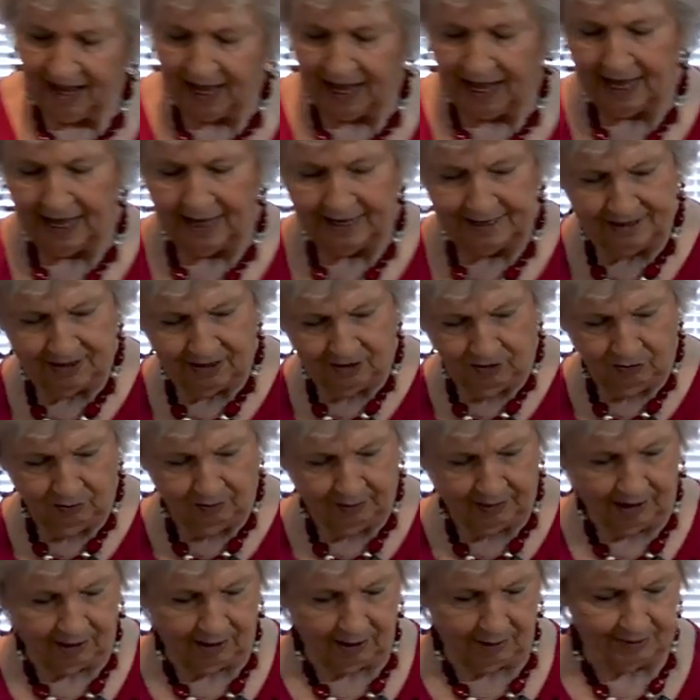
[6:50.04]
I know,
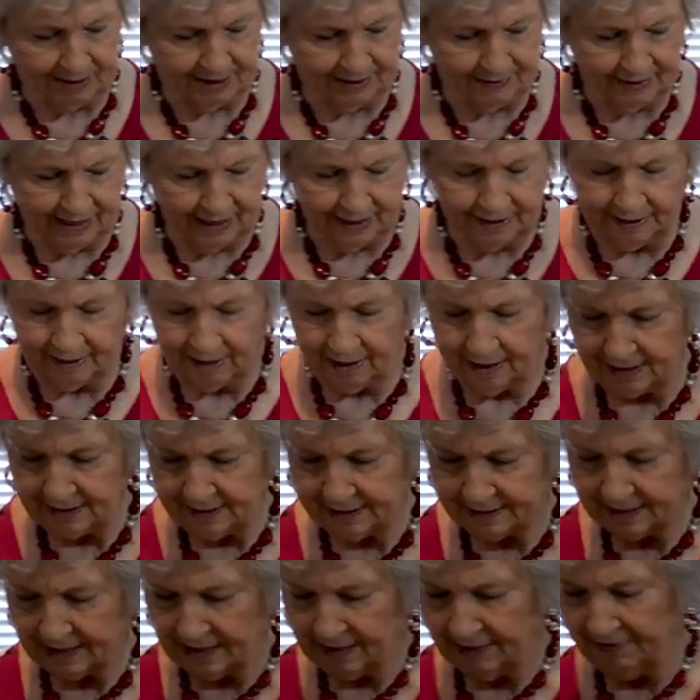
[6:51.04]
Mom. Isn't that
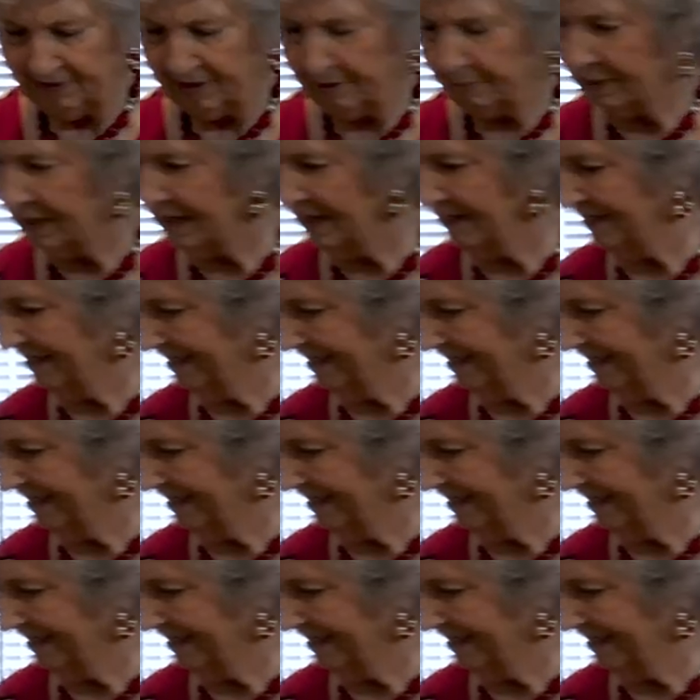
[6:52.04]
nice of him?